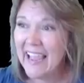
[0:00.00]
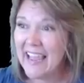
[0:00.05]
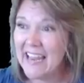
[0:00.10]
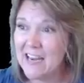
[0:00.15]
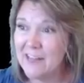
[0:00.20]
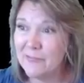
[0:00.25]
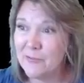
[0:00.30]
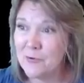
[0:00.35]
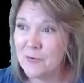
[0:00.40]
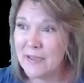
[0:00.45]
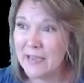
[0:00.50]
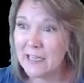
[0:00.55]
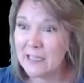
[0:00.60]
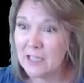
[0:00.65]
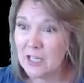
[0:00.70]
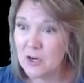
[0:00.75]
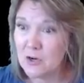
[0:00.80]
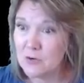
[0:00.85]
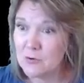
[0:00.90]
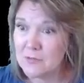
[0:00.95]
And if you hit
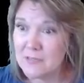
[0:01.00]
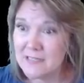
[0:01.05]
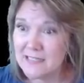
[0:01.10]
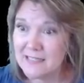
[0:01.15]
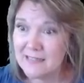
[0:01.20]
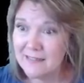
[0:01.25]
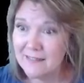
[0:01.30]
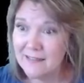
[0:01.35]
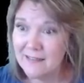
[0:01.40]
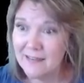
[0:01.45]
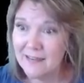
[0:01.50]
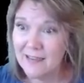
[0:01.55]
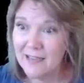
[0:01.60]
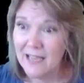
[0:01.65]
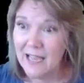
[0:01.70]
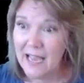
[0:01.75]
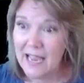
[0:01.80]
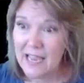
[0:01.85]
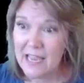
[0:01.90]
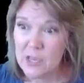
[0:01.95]
close,
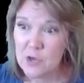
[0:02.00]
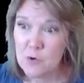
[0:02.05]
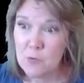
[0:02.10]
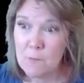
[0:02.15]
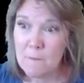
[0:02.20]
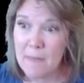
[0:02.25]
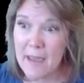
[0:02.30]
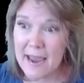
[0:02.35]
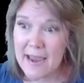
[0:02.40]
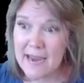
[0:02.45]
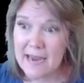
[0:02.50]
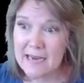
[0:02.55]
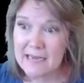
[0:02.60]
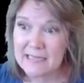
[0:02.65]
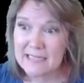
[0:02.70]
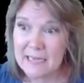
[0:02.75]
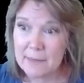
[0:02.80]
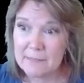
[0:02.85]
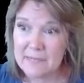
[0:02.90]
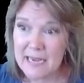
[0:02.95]
you may,
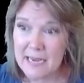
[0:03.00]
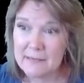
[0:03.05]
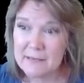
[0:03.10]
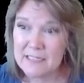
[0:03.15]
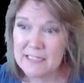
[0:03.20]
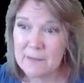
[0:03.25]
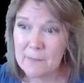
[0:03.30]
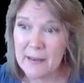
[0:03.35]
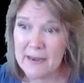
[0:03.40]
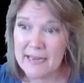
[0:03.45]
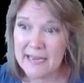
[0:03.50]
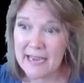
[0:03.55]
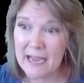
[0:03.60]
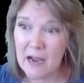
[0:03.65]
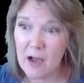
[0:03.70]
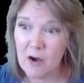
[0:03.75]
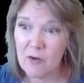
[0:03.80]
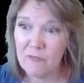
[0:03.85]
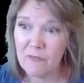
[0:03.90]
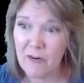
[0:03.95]
sometimes depending on
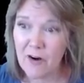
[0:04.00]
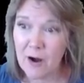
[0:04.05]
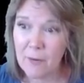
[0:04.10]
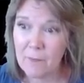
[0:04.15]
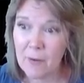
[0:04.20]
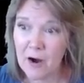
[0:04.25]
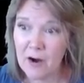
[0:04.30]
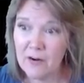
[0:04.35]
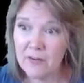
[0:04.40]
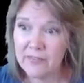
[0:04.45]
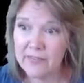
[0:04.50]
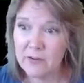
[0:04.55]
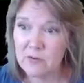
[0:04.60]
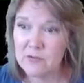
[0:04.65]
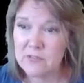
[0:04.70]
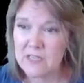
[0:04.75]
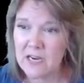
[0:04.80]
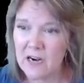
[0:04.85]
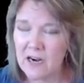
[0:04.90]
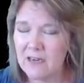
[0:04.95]
how far apart
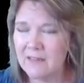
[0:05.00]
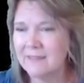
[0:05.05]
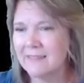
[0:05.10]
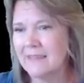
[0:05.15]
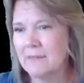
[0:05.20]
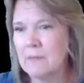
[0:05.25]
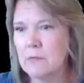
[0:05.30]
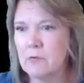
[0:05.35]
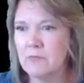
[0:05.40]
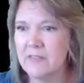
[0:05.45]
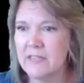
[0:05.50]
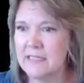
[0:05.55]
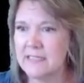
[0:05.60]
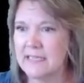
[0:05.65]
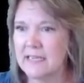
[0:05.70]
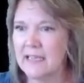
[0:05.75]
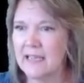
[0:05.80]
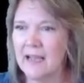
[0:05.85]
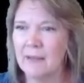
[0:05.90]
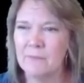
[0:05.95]
those are, let me move these,
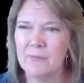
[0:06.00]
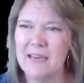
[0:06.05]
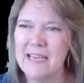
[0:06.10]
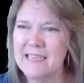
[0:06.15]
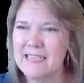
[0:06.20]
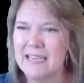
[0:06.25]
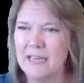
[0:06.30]
I need